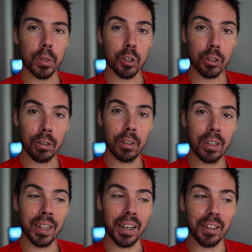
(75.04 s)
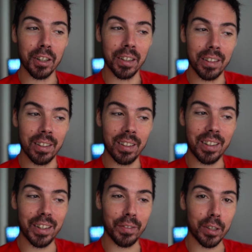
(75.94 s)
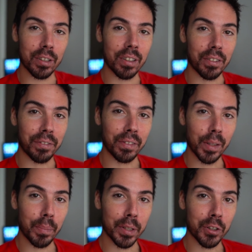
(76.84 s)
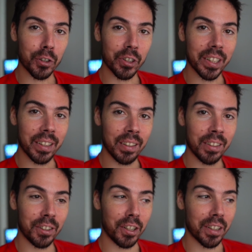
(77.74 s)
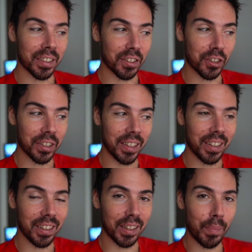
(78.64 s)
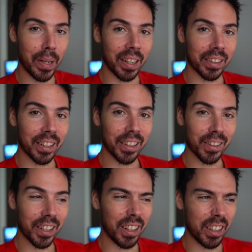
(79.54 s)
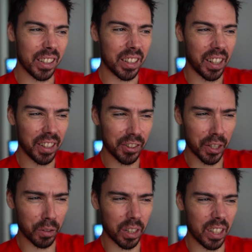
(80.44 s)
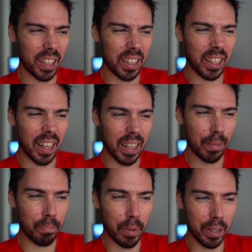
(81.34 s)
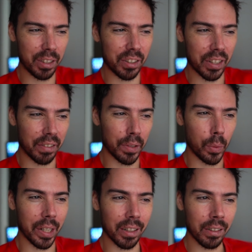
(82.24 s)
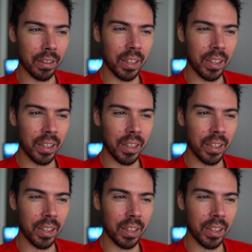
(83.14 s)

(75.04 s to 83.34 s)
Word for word: But just looking at it, they did give us the flippy screen. You can see it on the back there. They got dials out the yin yang, buttons everywhere.